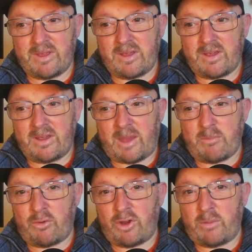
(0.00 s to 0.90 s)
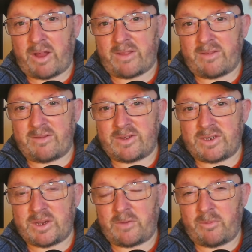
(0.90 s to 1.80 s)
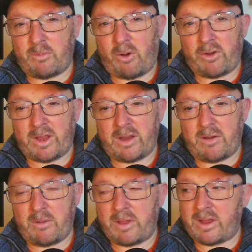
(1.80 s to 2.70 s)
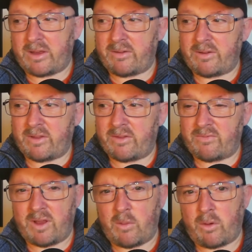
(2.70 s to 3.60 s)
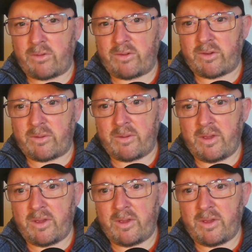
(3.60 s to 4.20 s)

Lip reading: get money by showing off your body? You know what I mean? Unless you really want to.